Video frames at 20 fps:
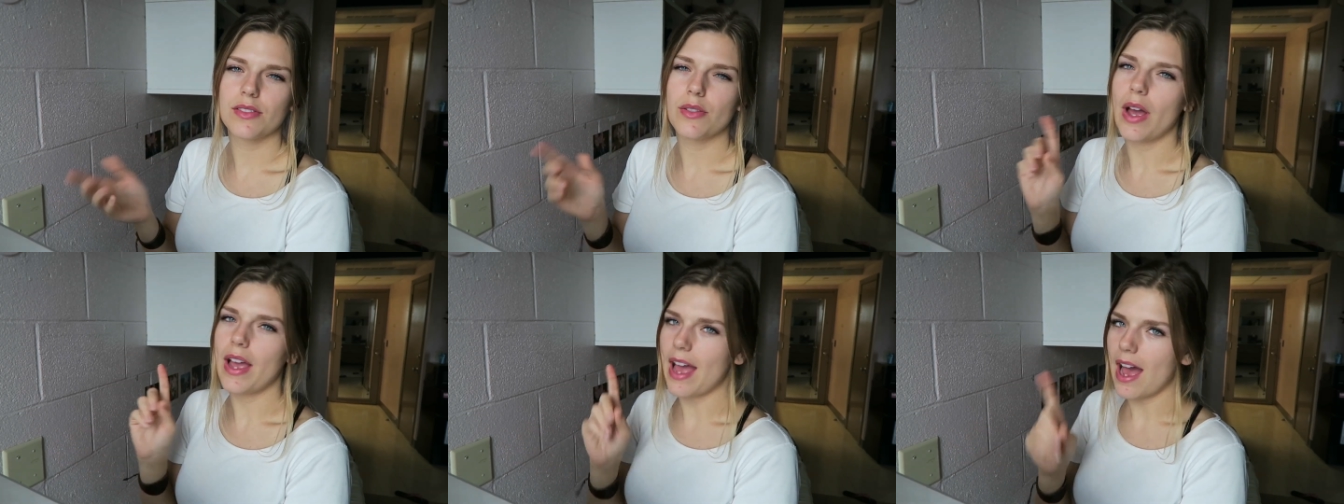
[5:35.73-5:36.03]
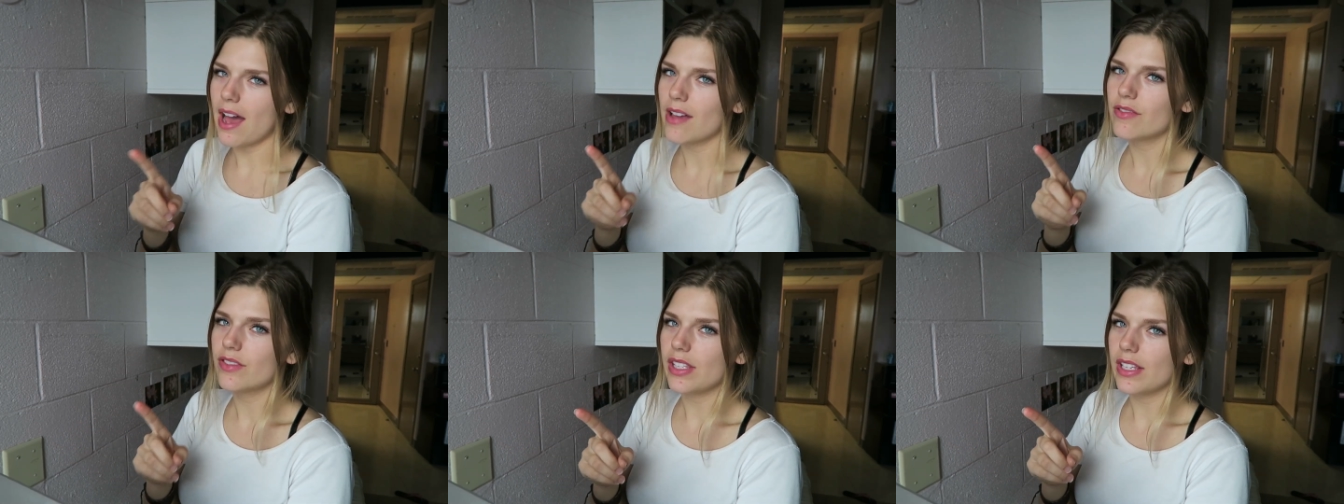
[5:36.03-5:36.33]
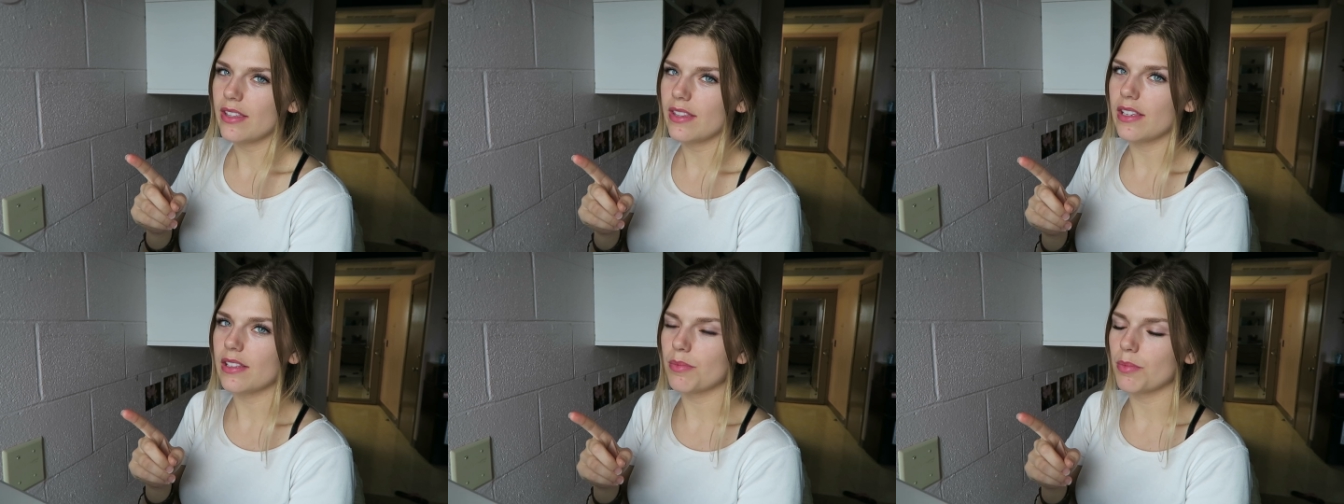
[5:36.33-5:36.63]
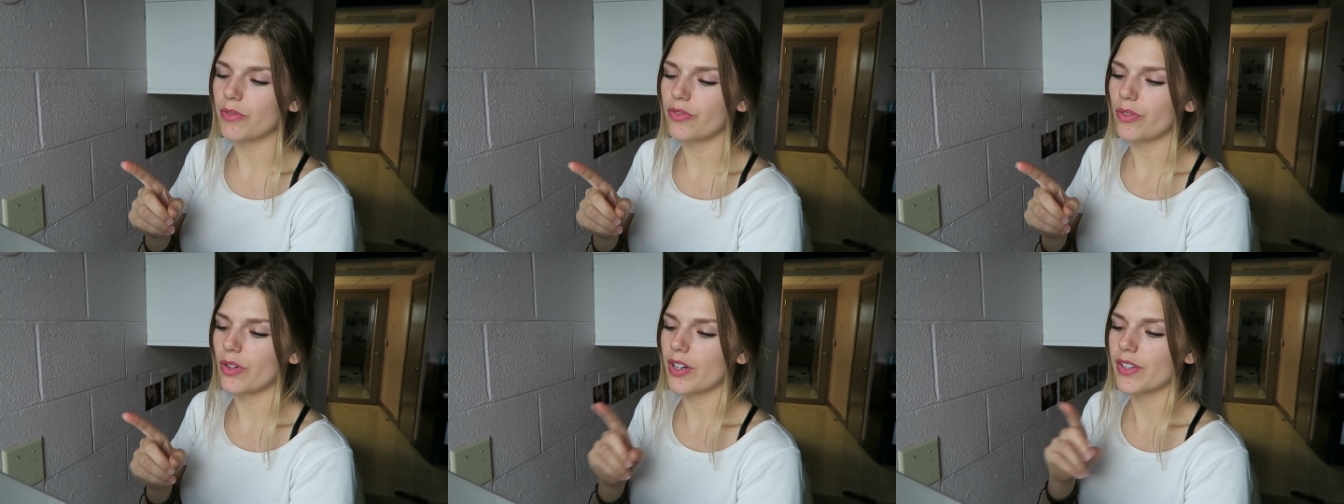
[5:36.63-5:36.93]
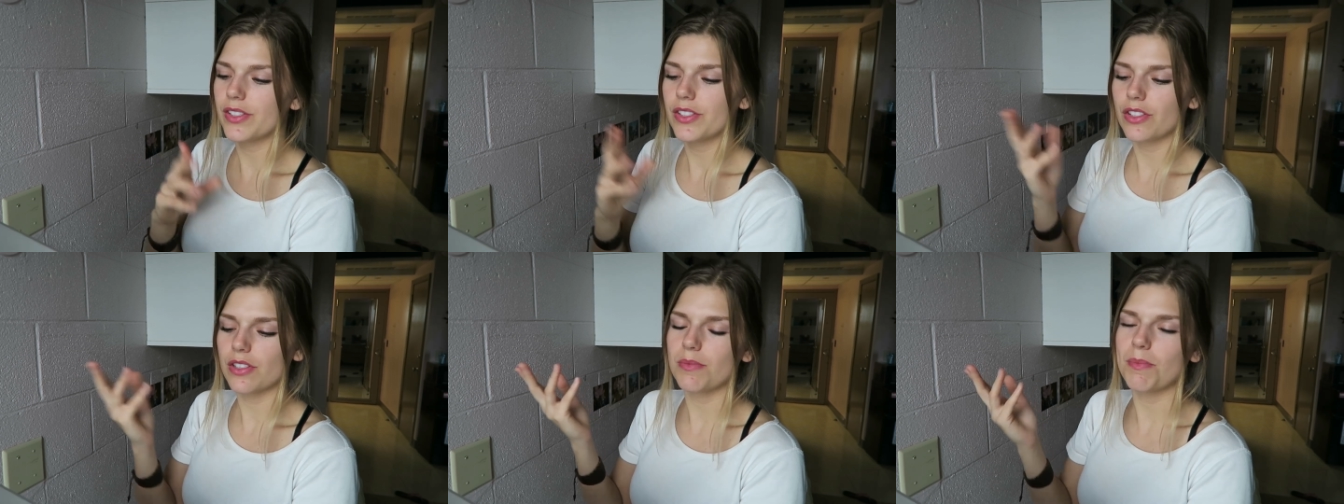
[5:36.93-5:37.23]
So I have seen these before,
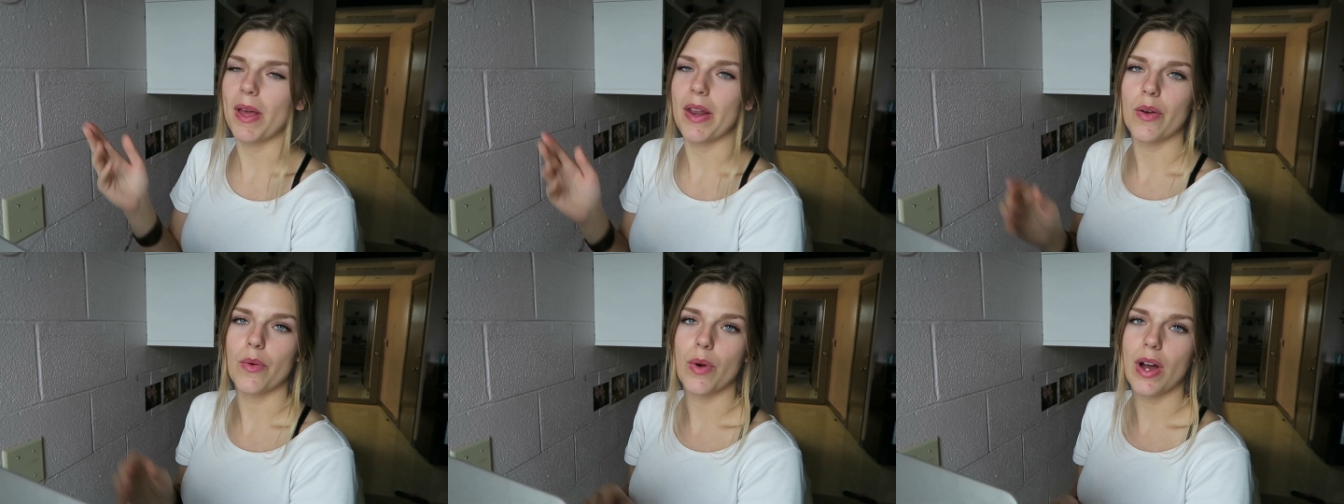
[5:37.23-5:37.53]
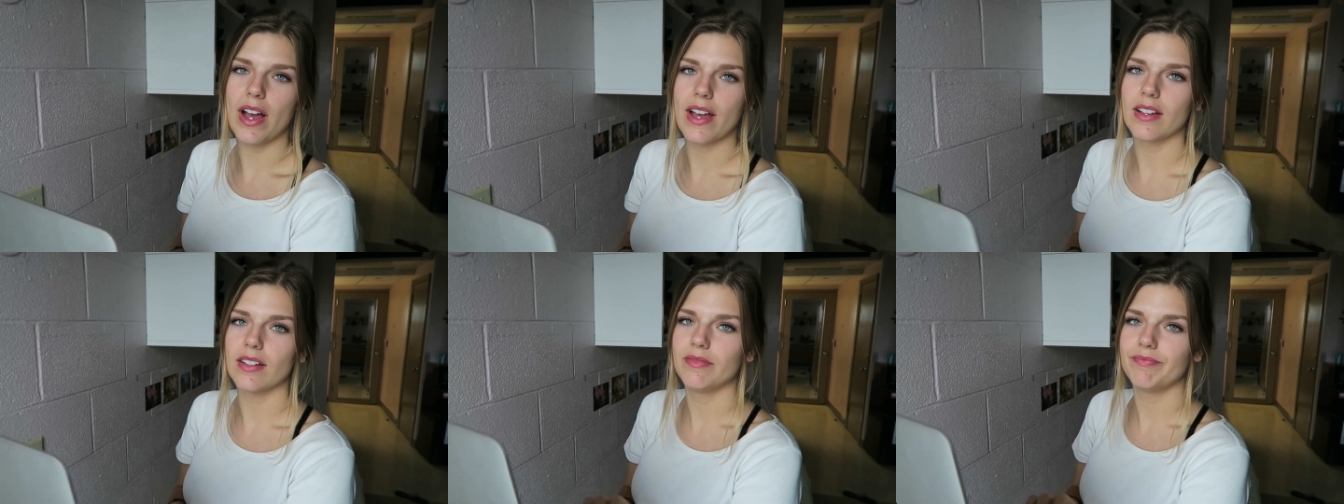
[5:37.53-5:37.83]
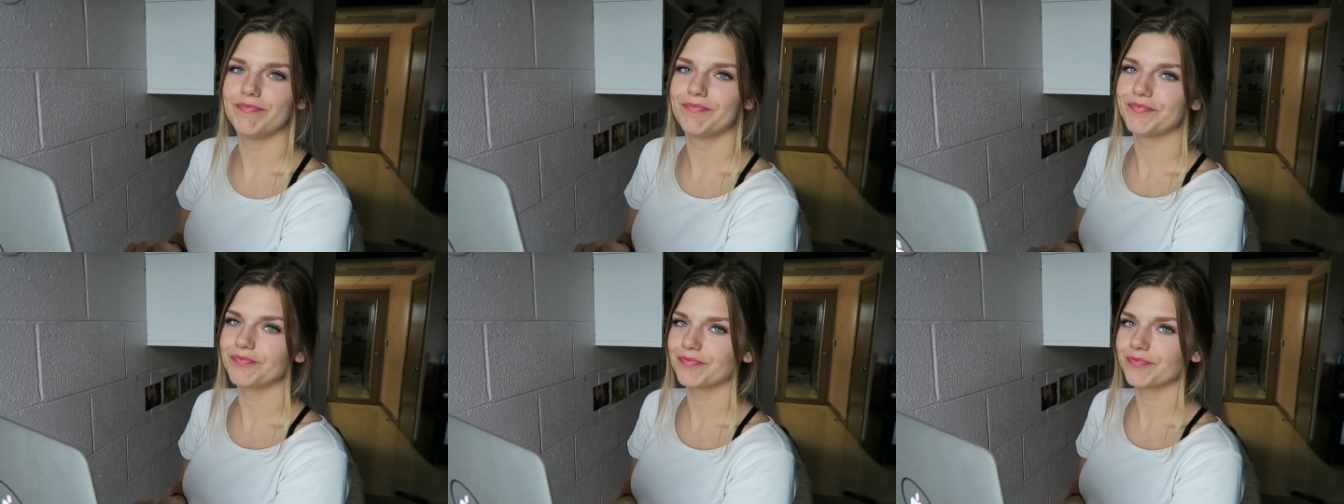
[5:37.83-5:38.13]
it's just been a while.